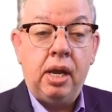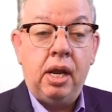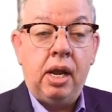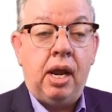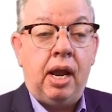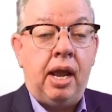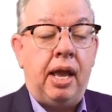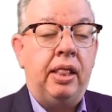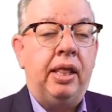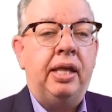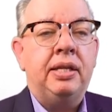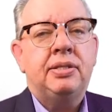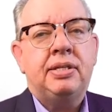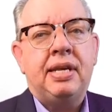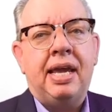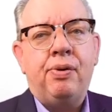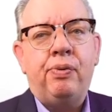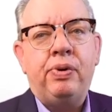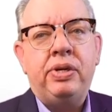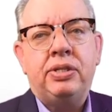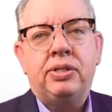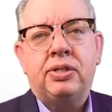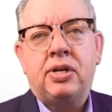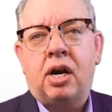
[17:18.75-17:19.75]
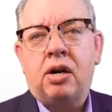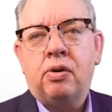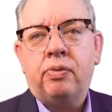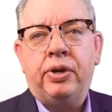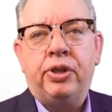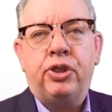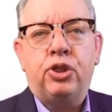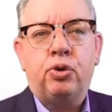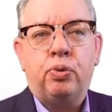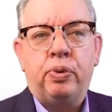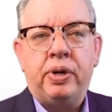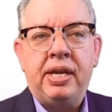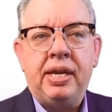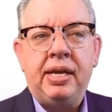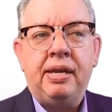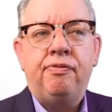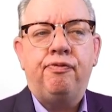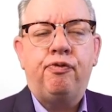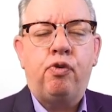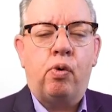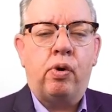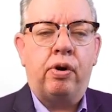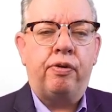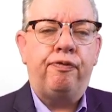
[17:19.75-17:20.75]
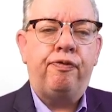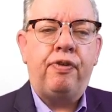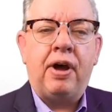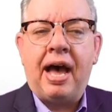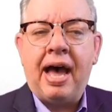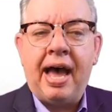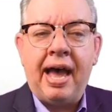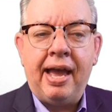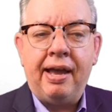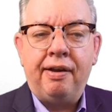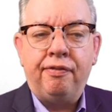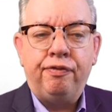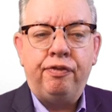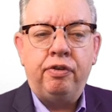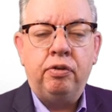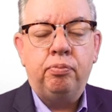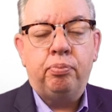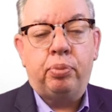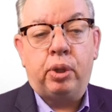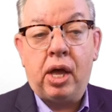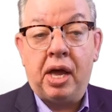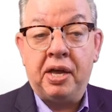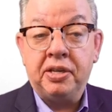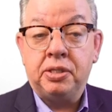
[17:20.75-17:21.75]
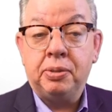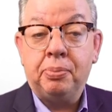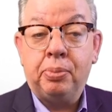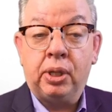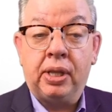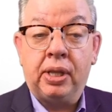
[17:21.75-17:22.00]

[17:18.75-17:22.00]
Let's say we start with 3, 4, 5 plausible